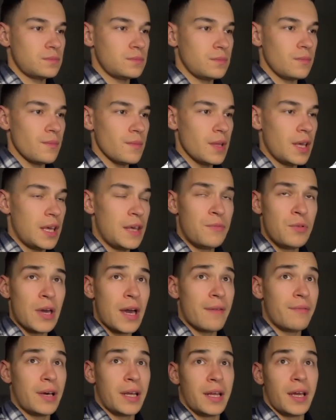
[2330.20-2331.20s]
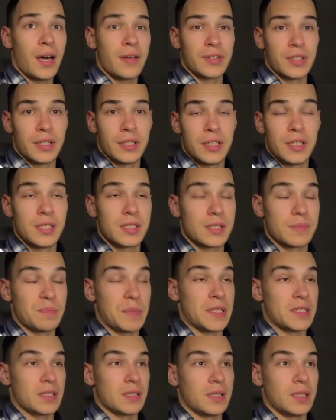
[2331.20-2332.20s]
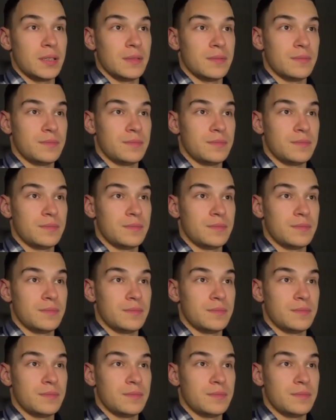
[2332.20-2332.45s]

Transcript: If you have any other ideas, basically,